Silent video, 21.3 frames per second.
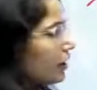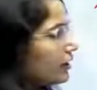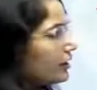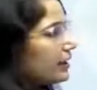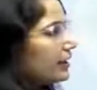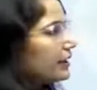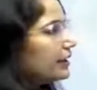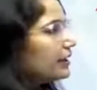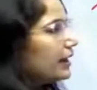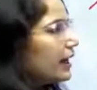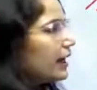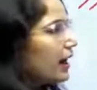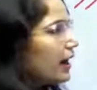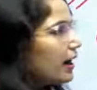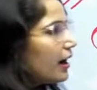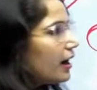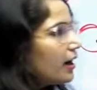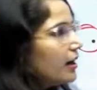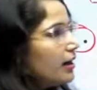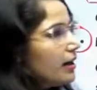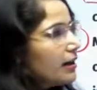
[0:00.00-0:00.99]
on
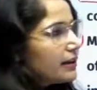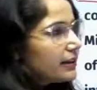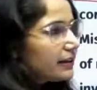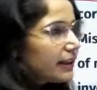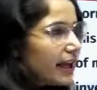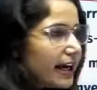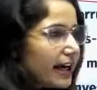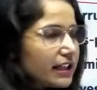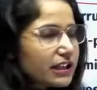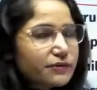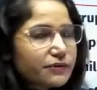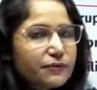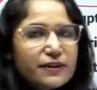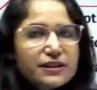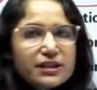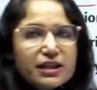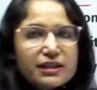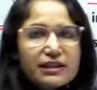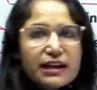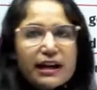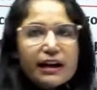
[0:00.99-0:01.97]
the things
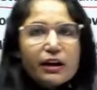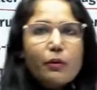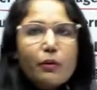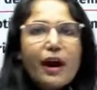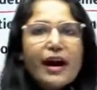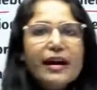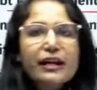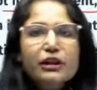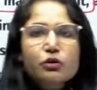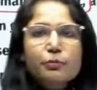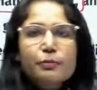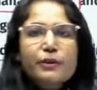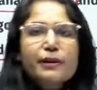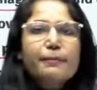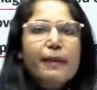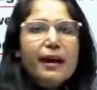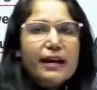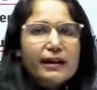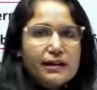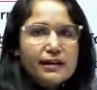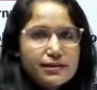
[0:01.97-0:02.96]
which is required to be
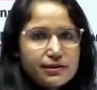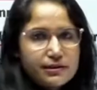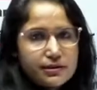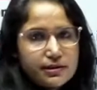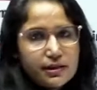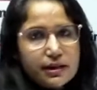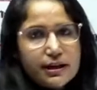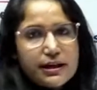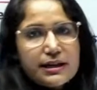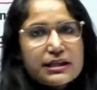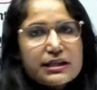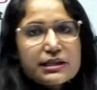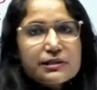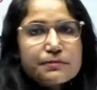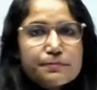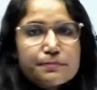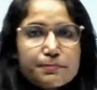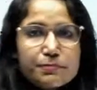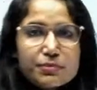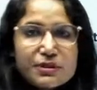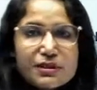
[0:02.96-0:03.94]
managed,
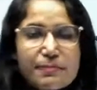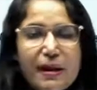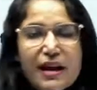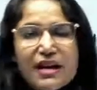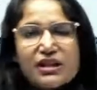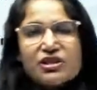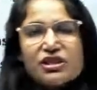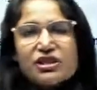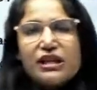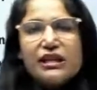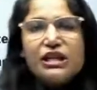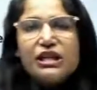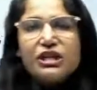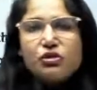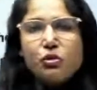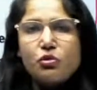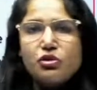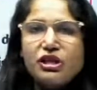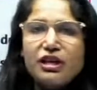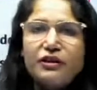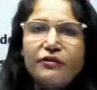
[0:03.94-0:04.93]
especially
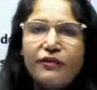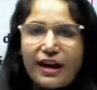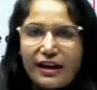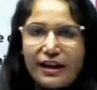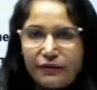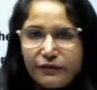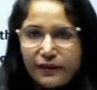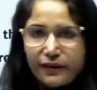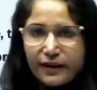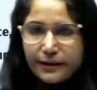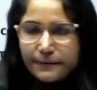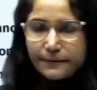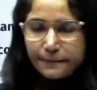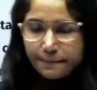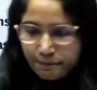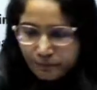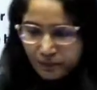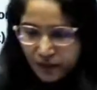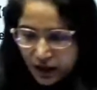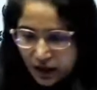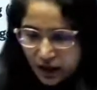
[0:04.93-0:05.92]
social welfare.
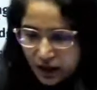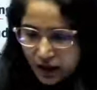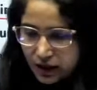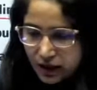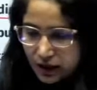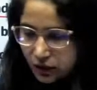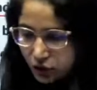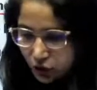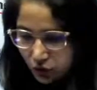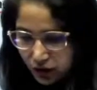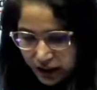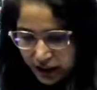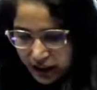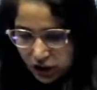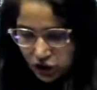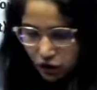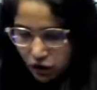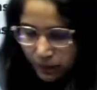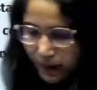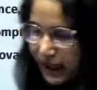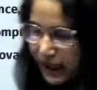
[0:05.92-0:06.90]
You need to